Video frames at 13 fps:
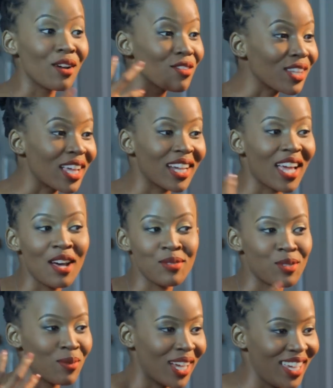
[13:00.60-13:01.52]
whatever that
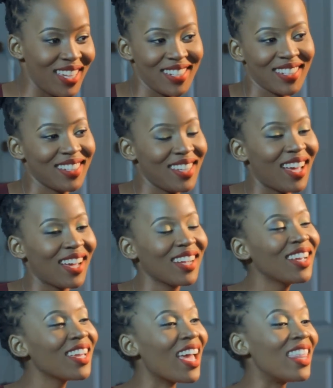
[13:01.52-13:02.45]
comes to my head. Yeah,
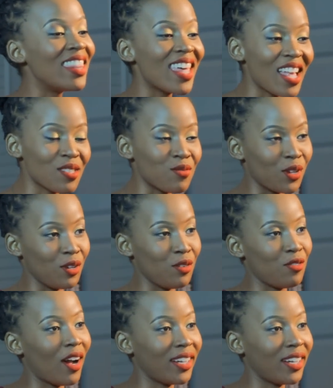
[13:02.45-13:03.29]
and that's very